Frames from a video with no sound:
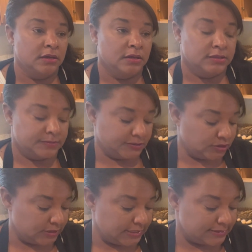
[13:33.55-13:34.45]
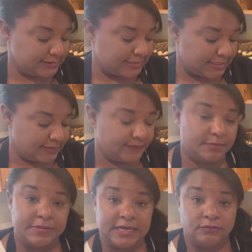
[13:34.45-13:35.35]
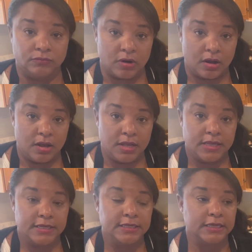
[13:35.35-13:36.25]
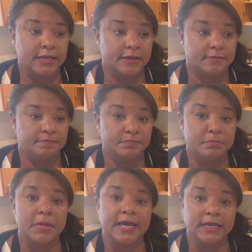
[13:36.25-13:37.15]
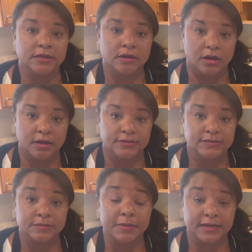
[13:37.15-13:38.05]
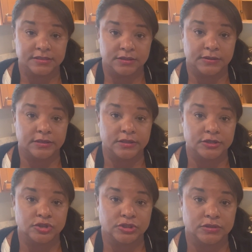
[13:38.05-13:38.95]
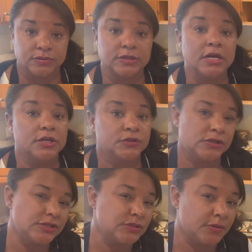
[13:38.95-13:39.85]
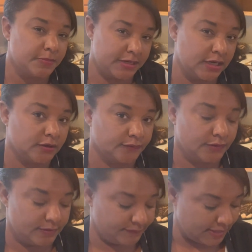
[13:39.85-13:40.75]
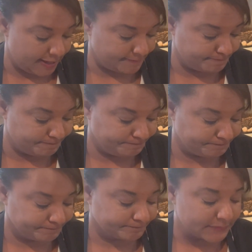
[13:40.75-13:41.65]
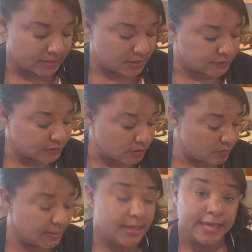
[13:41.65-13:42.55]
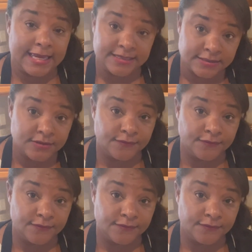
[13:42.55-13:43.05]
especially in a state of it being raw, might cause some bacterial issues. So you just want to be careful of that. So into the